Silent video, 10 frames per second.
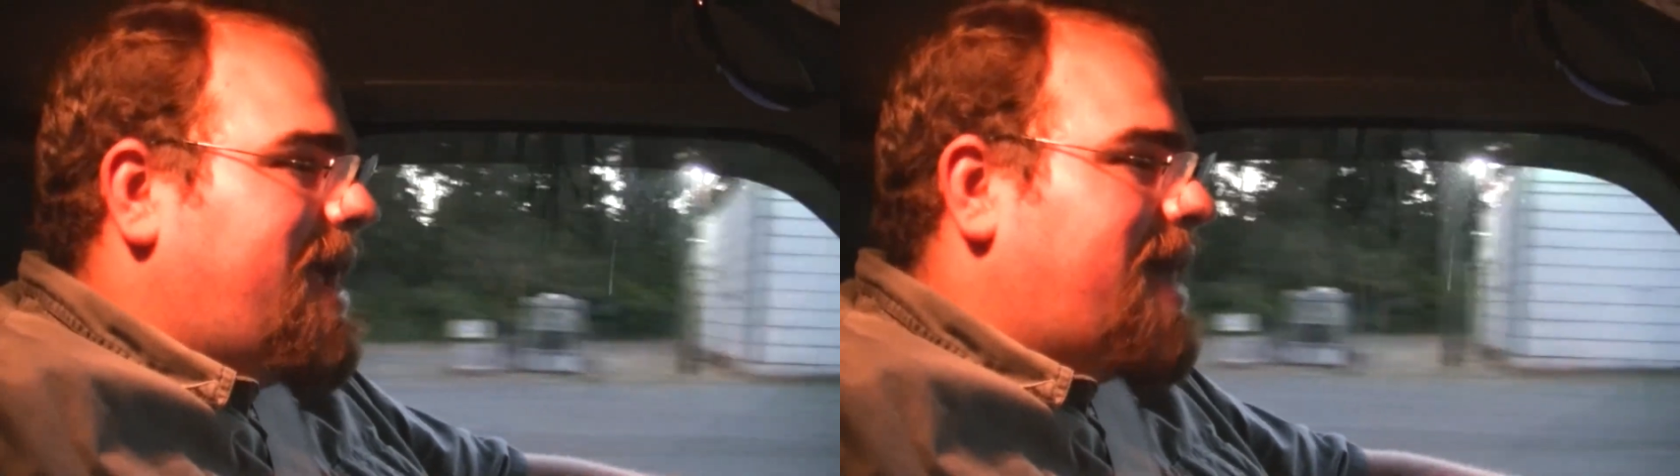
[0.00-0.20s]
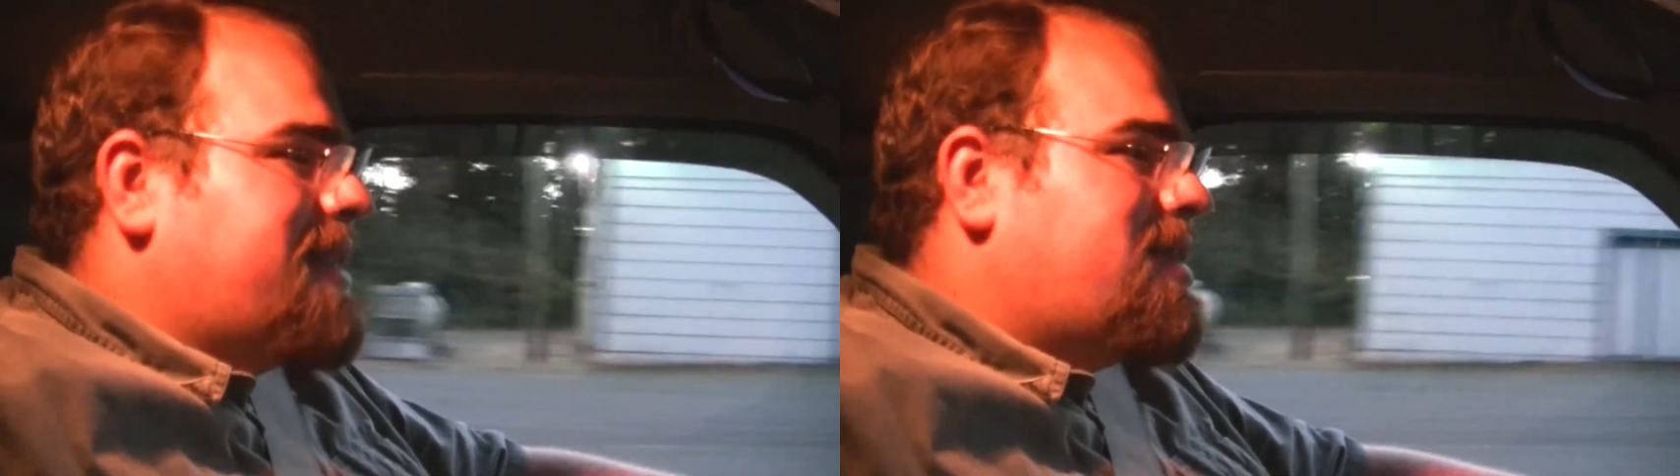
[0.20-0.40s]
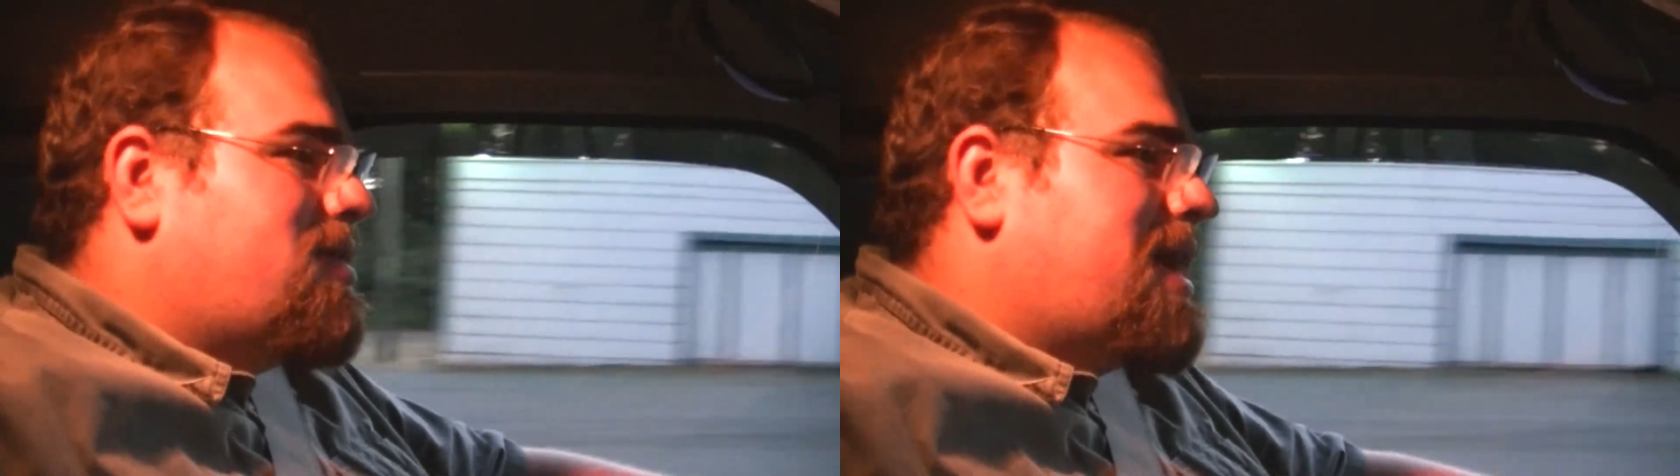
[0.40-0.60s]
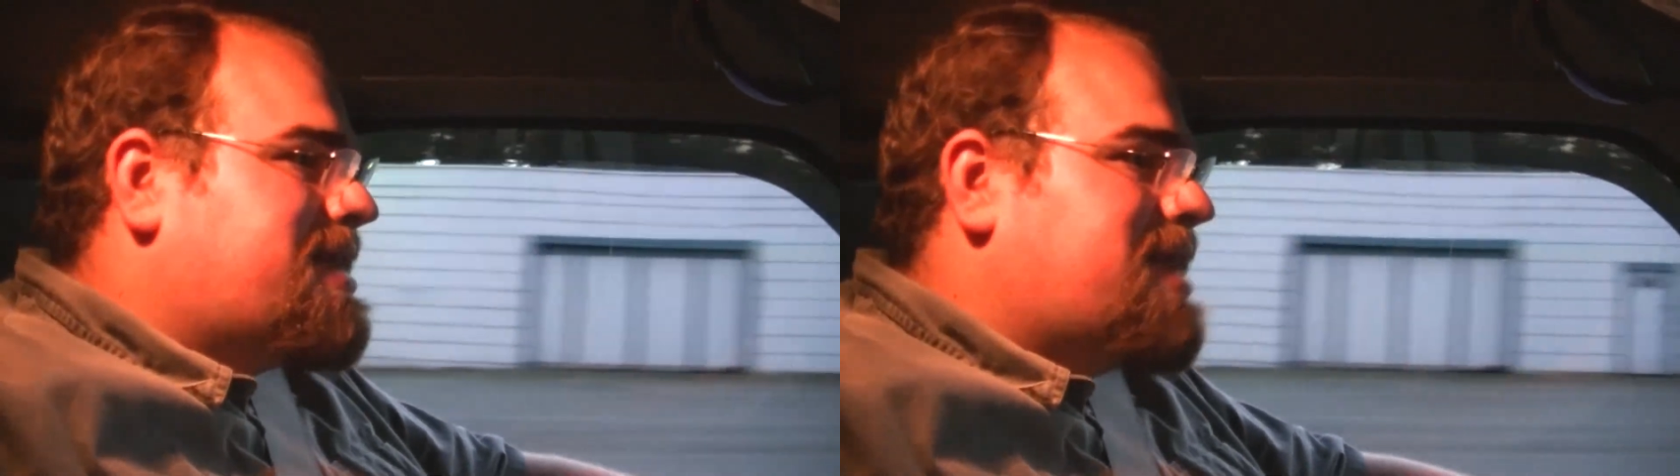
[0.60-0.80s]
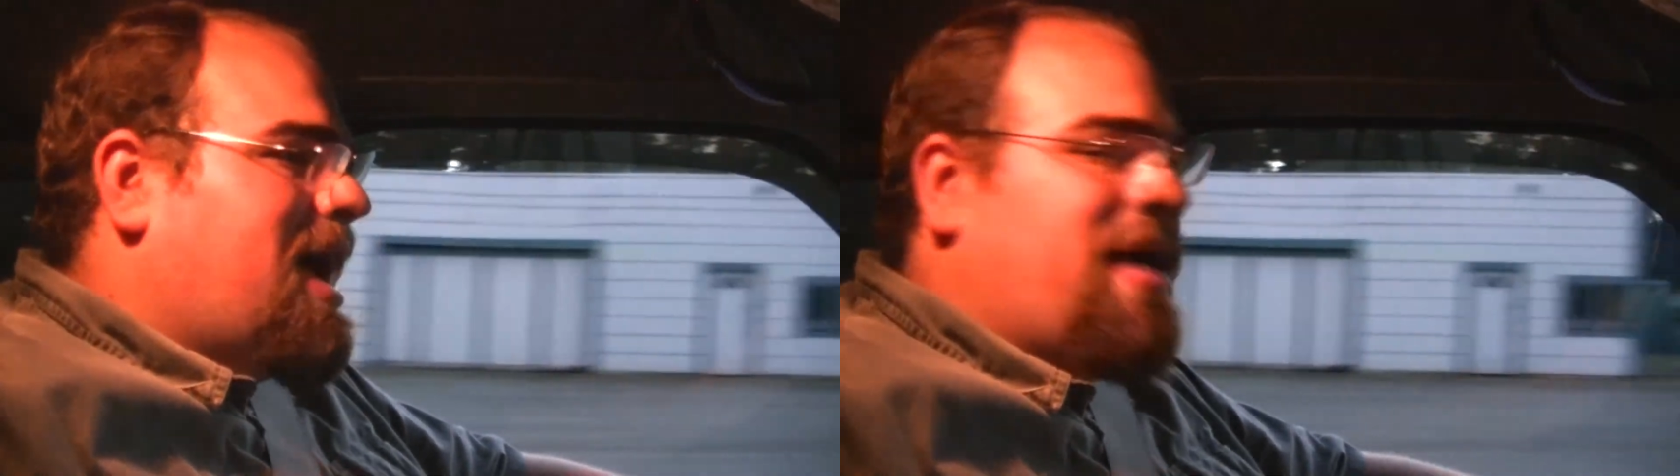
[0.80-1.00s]
And until
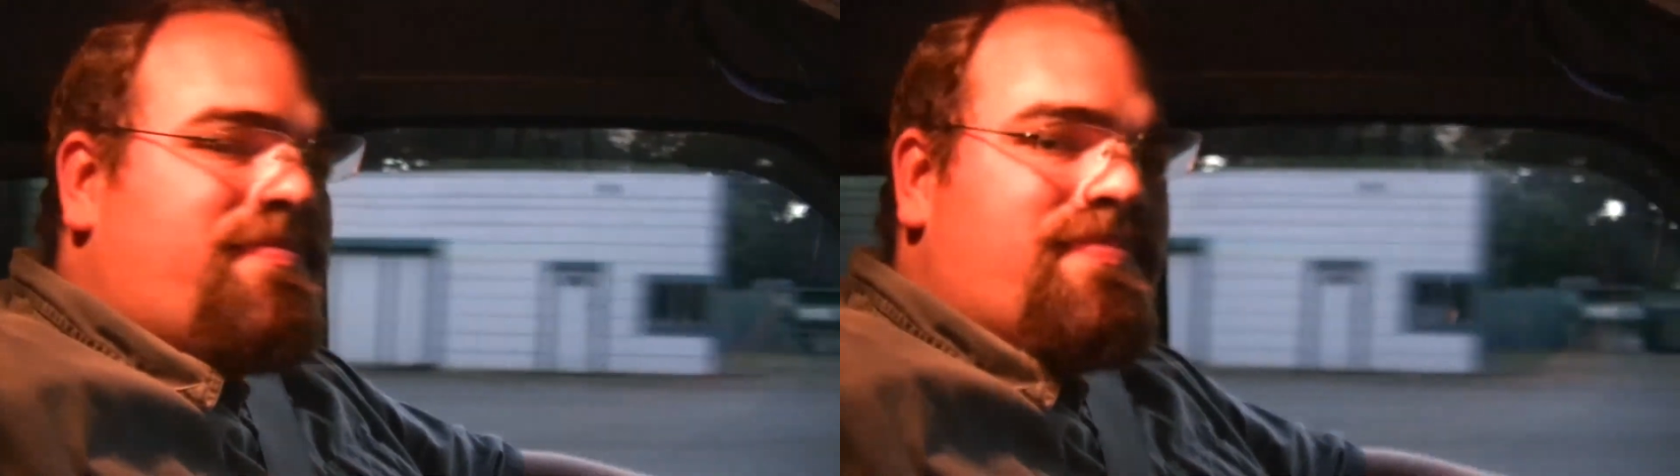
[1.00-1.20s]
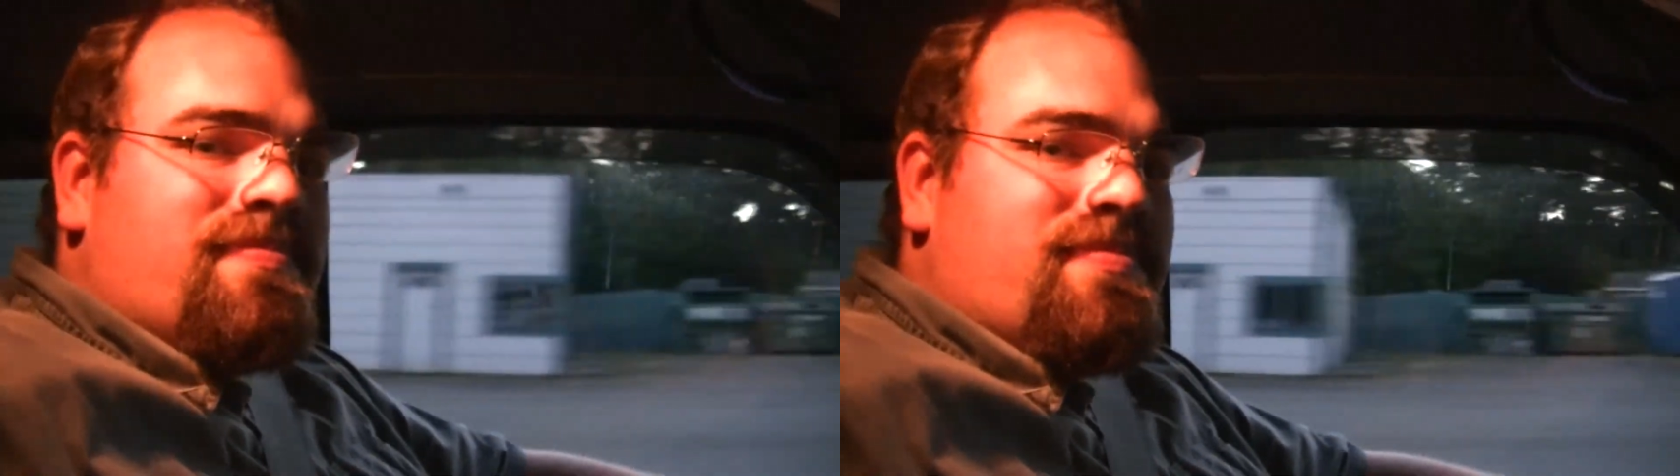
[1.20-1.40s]
next time,